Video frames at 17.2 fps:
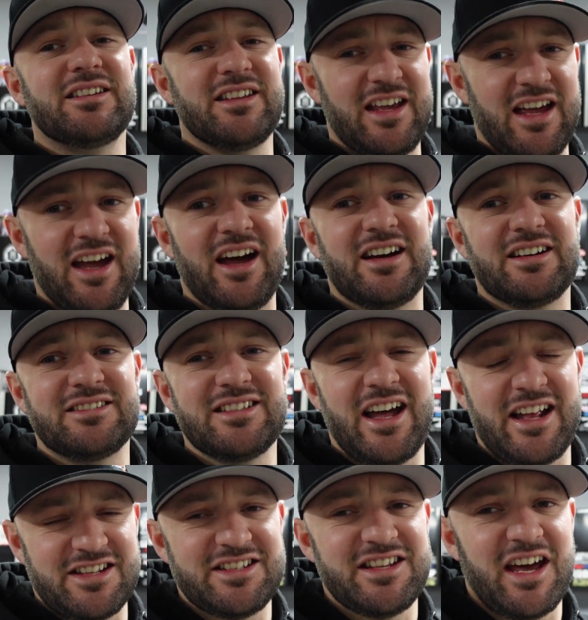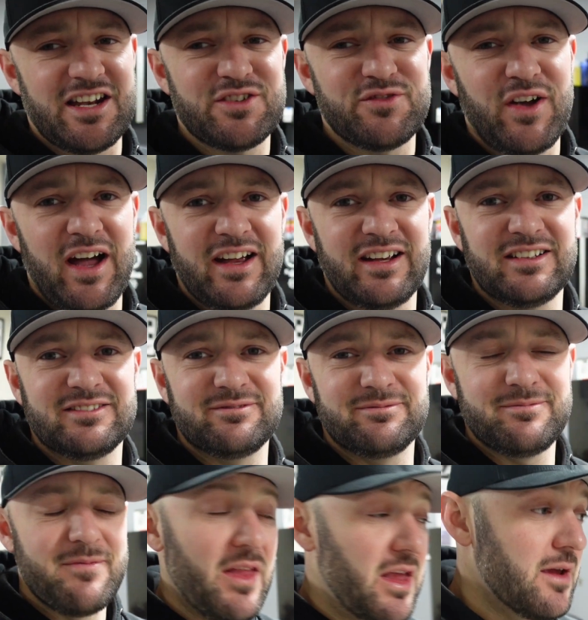Yeah, that's
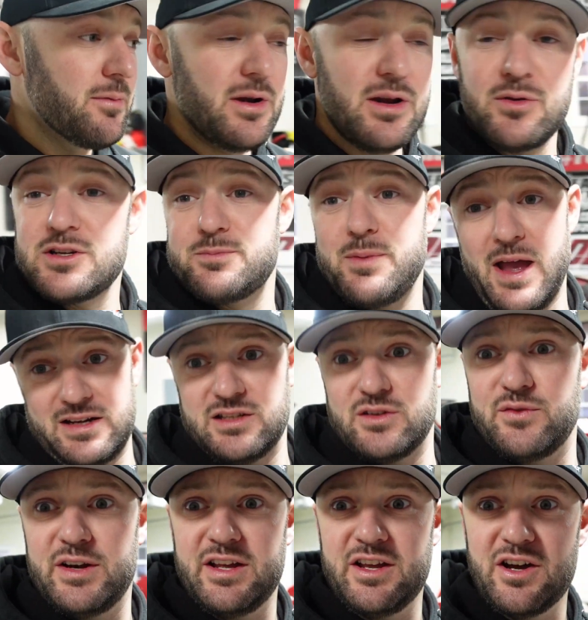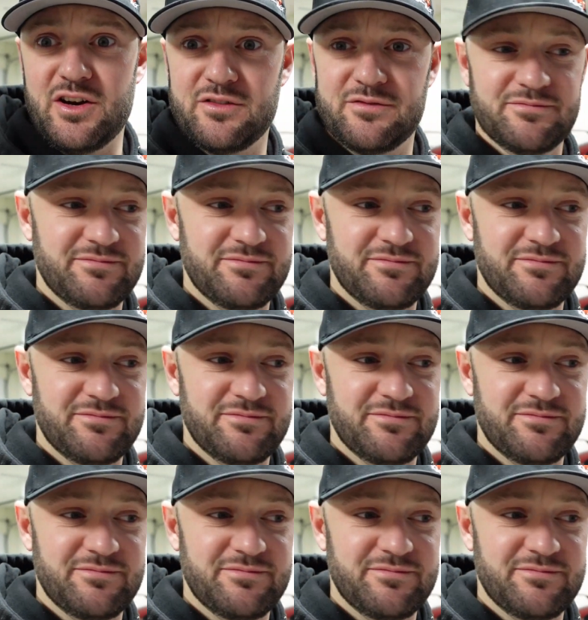satisfying. But anyways, back to the video.